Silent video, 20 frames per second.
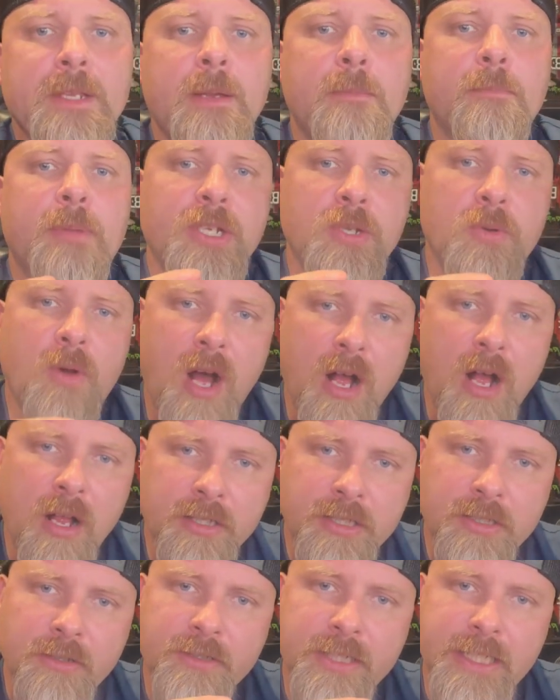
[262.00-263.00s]
But you
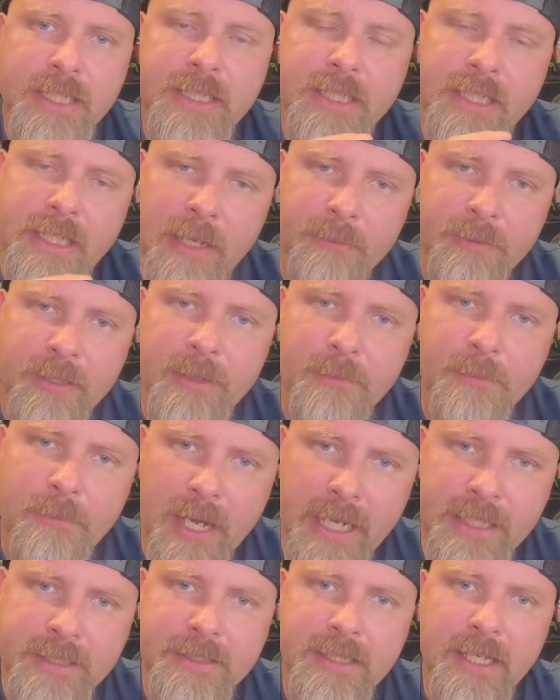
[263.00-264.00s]
also need to come to the
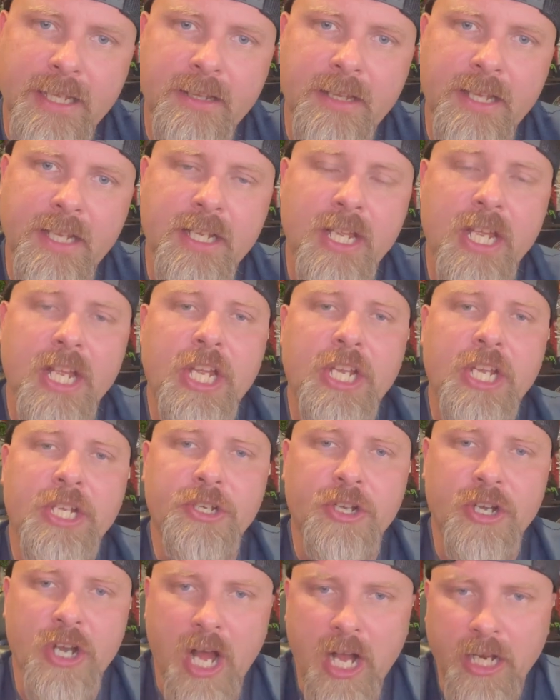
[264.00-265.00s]
mindset that
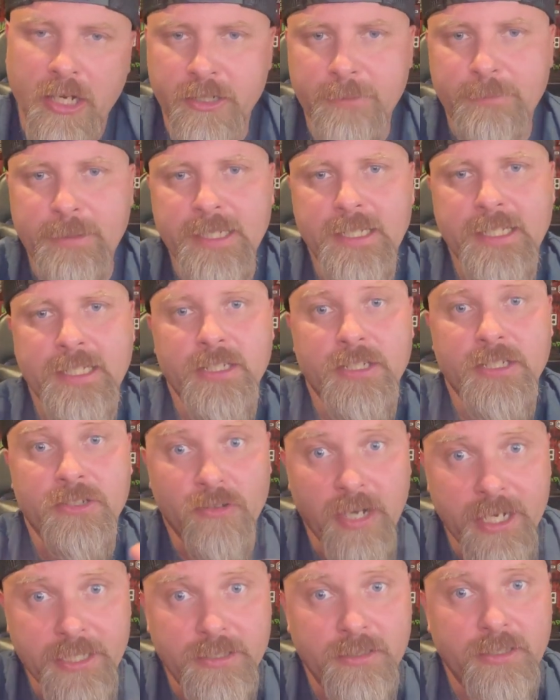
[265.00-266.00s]
you're not going to be the
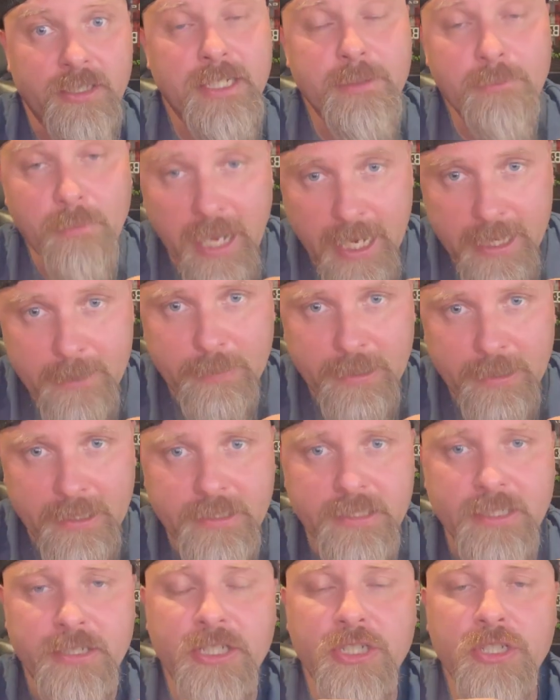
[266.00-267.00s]
aggressor. In my
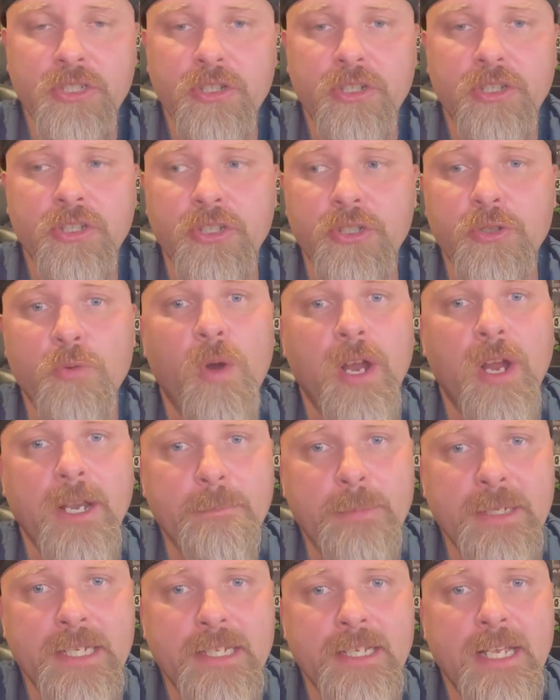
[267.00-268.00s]
opinion, you want to
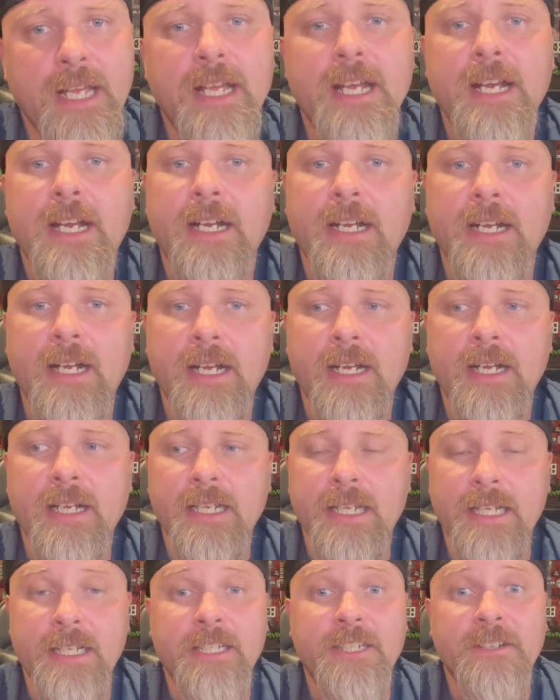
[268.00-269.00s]
be
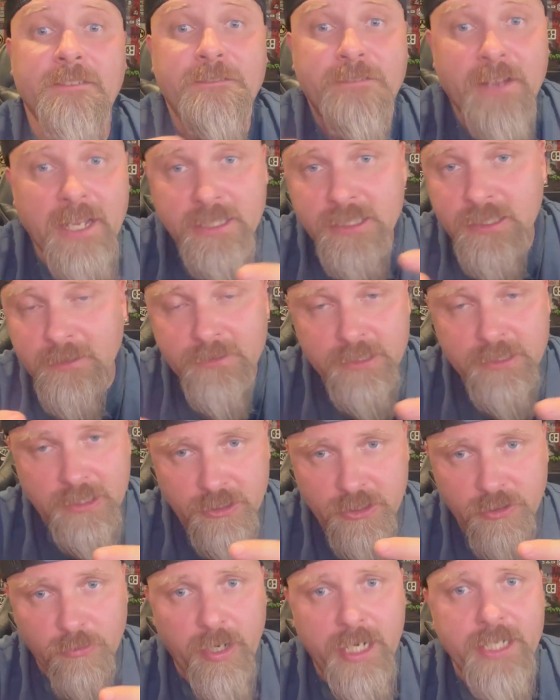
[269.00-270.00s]
in a defensive
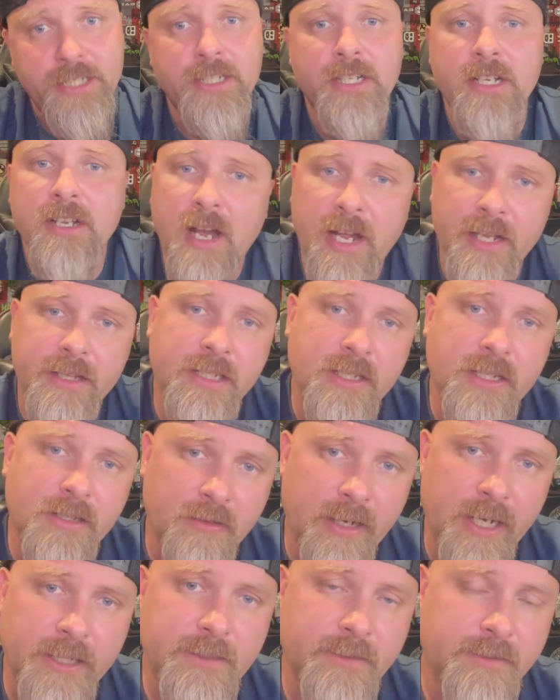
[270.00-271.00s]
situation, not in the
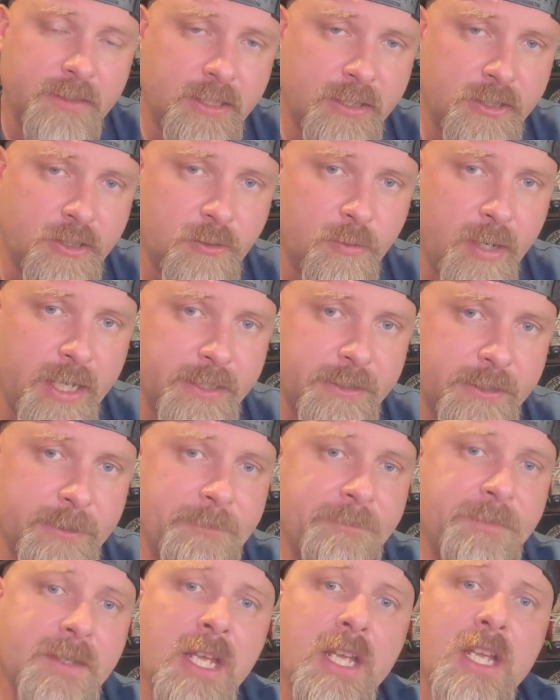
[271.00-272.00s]
aggressive situation.
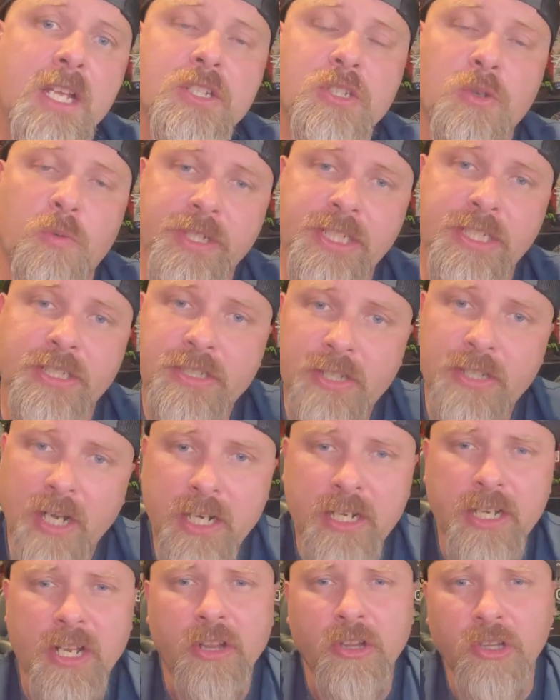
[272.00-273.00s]
So when you
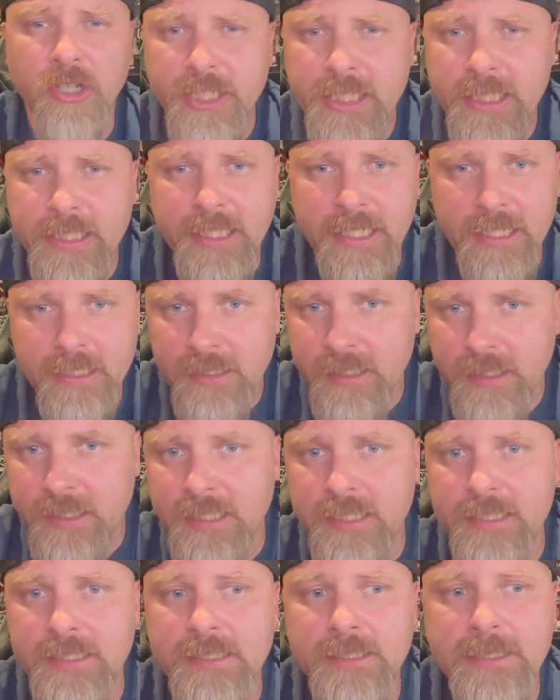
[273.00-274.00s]
start looking into
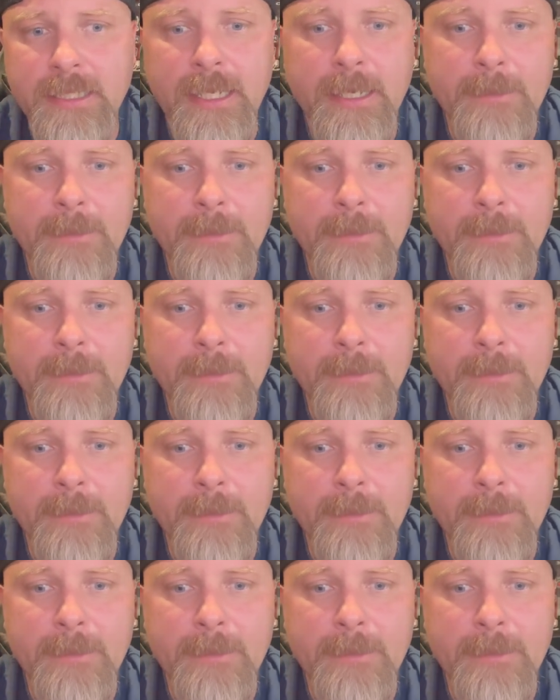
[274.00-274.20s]
these